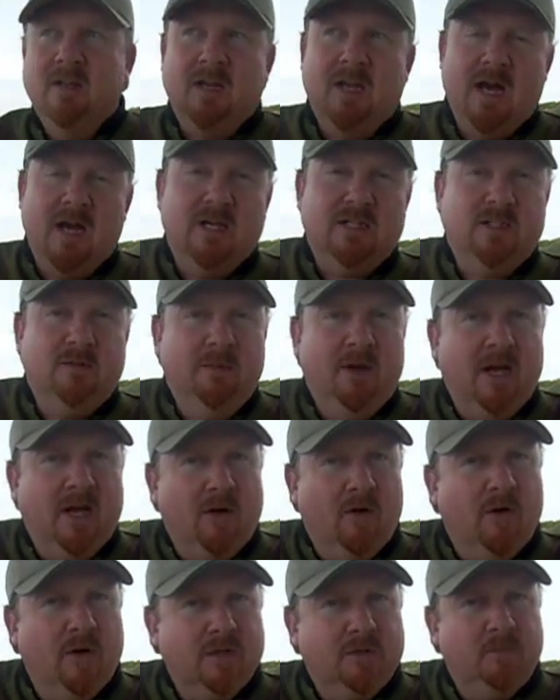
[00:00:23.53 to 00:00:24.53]
cast them
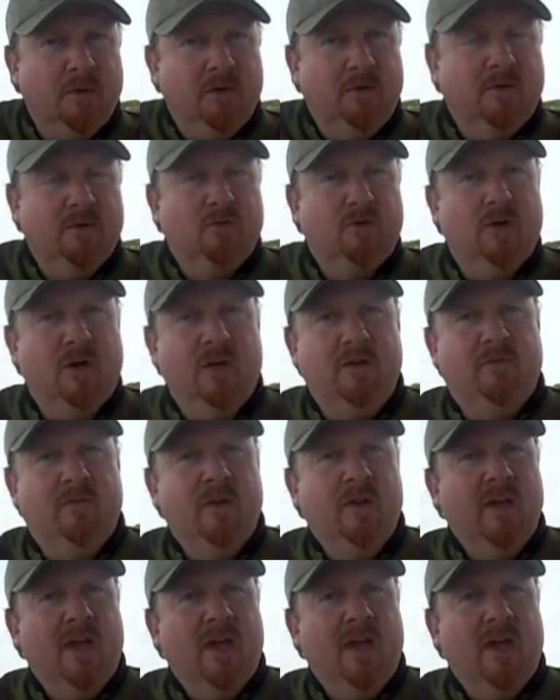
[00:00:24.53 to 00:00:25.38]
out, high speed retrieve,